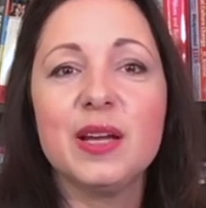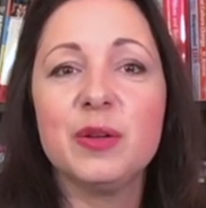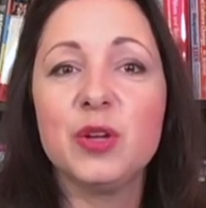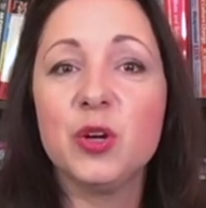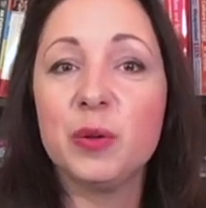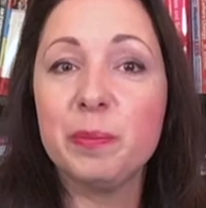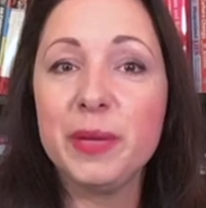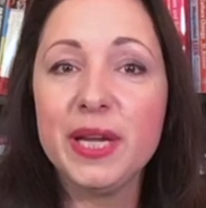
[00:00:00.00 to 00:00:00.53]

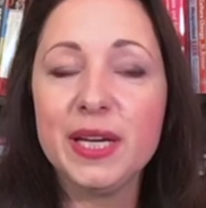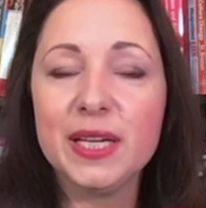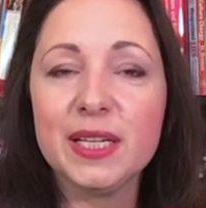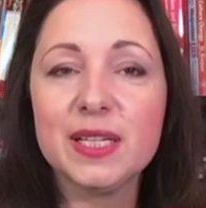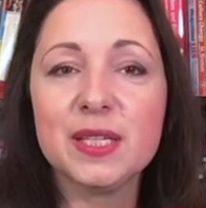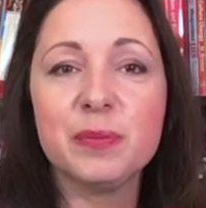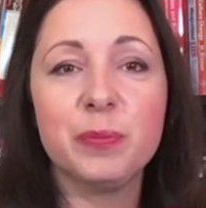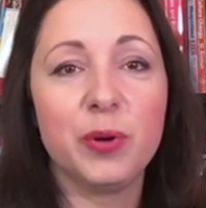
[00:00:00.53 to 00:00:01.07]
your
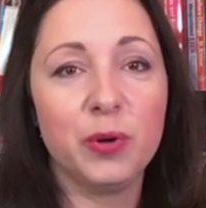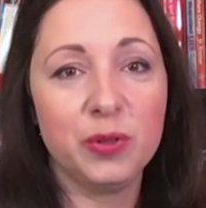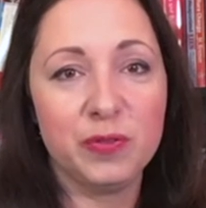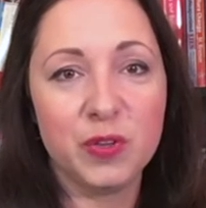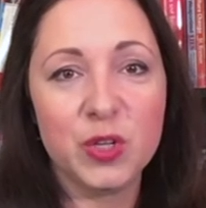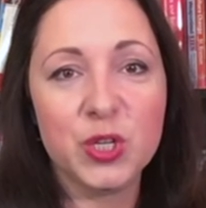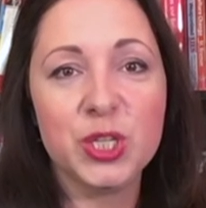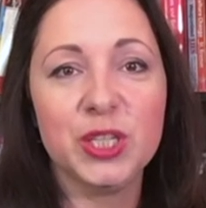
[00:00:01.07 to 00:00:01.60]
meetings both
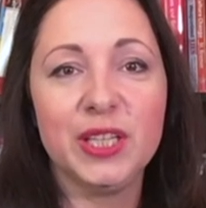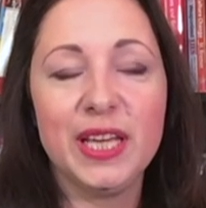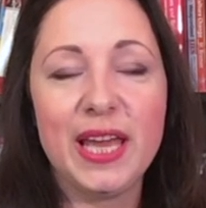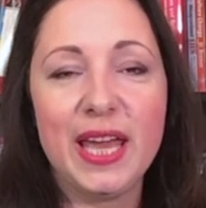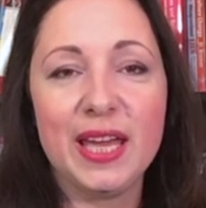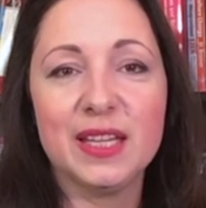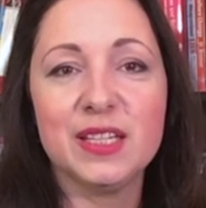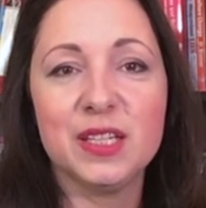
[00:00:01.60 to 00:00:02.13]
virtually
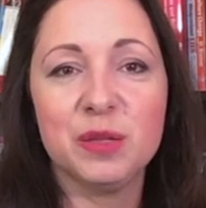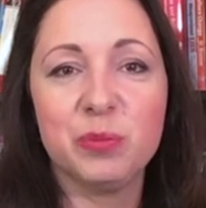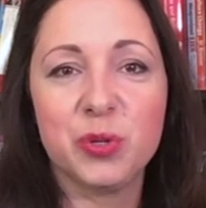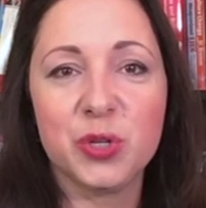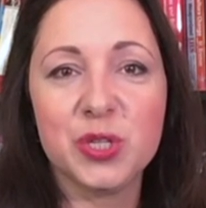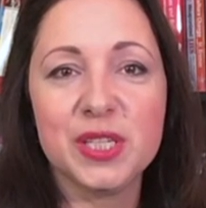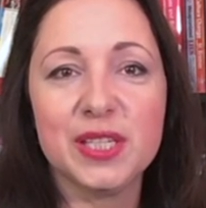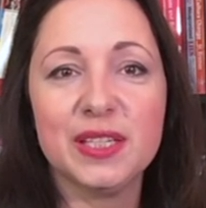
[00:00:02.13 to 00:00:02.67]
and in
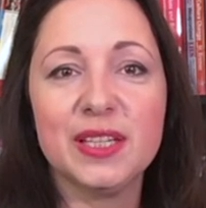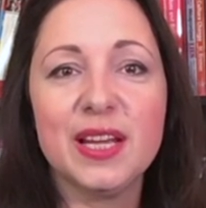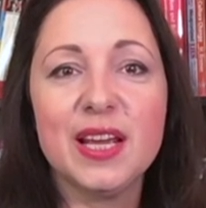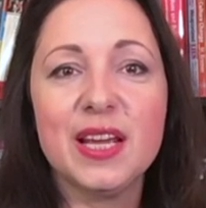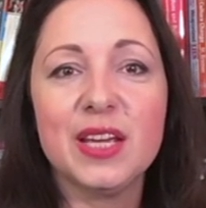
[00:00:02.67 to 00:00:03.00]
person,